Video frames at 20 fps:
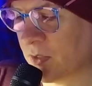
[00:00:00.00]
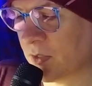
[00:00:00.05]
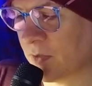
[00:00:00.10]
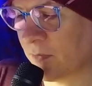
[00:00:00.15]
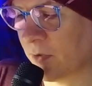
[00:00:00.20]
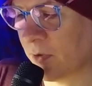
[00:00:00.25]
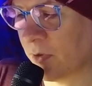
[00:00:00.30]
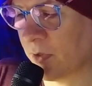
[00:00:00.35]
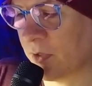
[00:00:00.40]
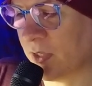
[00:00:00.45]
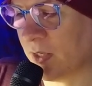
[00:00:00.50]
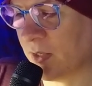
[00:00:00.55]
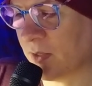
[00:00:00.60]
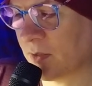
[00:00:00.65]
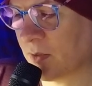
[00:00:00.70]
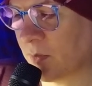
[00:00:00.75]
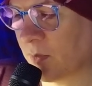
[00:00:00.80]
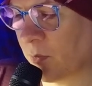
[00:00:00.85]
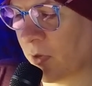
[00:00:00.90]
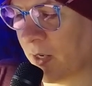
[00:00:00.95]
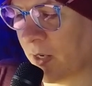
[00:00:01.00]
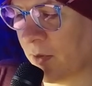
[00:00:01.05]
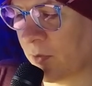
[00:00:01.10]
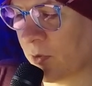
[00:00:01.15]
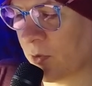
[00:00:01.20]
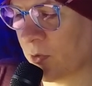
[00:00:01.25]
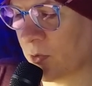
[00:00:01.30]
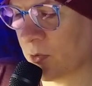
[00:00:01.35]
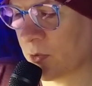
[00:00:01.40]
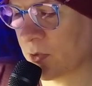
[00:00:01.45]
for a gentle brown
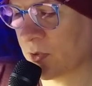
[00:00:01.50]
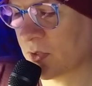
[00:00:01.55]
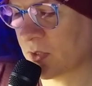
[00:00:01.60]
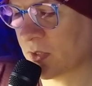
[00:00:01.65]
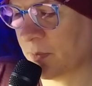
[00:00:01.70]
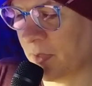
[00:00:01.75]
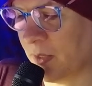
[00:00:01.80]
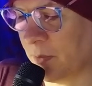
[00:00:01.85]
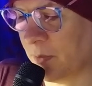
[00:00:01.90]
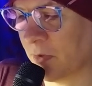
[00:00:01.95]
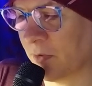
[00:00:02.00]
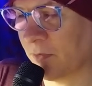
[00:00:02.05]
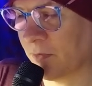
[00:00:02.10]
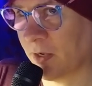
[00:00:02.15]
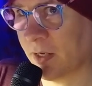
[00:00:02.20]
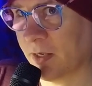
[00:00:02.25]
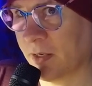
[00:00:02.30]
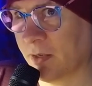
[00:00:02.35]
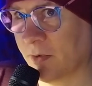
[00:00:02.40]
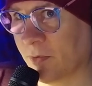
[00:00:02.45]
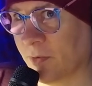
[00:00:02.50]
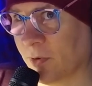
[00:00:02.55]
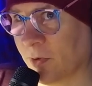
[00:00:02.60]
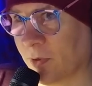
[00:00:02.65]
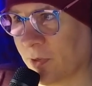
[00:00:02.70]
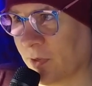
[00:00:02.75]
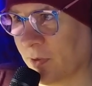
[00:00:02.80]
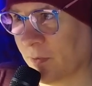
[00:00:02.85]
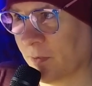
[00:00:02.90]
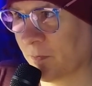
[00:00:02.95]
horse to be provided for
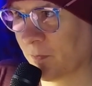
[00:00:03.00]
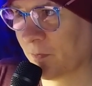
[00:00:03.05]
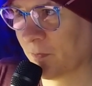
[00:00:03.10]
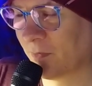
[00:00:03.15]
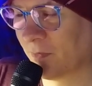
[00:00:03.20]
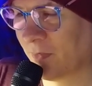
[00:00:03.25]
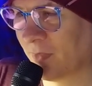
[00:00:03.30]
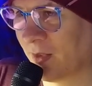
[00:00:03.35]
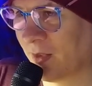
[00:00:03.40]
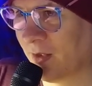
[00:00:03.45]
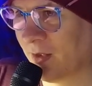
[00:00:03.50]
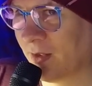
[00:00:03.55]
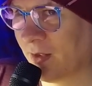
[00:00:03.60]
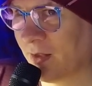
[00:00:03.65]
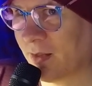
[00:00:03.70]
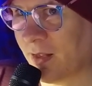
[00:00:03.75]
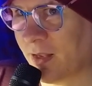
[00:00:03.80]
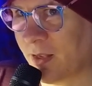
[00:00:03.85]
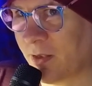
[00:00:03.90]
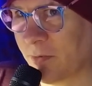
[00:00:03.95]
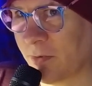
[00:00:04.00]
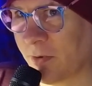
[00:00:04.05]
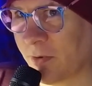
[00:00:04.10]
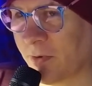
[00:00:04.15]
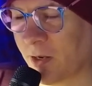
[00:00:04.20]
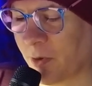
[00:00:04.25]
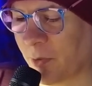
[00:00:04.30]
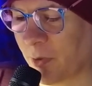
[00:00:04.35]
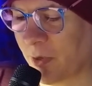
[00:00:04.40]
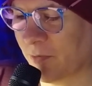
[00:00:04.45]
her. Thank you for
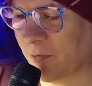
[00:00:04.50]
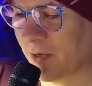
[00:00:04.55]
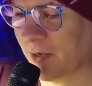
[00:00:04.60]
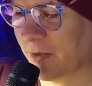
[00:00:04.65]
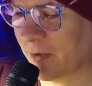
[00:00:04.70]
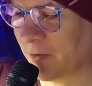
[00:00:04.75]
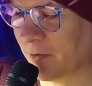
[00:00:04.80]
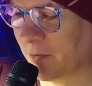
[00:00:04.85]
following, friendo.